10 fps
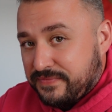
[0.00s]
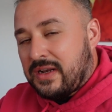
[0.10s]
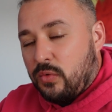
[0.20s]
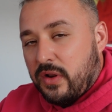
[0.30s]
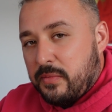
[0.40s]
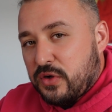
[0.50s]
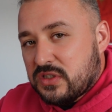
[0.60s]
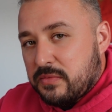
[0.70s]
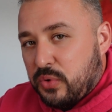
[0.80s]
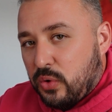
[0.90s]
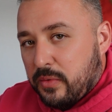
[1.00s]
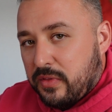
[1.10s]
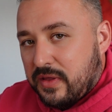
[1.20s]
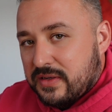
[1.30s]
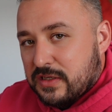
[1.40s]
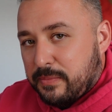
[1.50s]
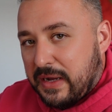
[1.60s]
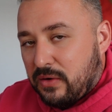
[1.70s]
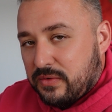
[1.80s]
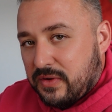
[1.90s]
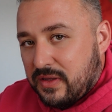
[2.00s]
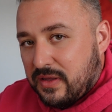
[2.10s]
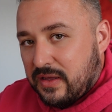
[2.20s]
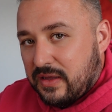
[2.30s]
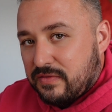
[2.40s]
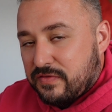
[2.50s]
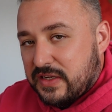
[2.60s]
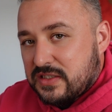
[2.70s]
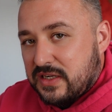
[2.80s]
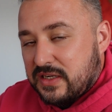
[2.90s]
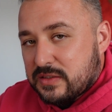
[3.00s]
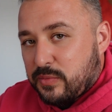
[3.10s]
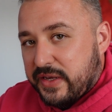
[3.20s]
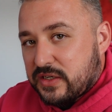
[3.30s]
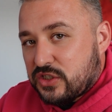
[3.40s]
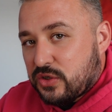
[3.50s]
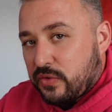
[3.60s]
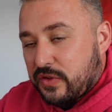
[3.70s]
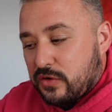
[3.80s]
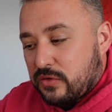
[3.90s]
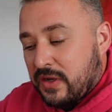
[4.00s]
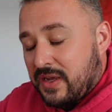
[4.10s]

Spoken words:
Now, one of the most important things about investing is making sure that you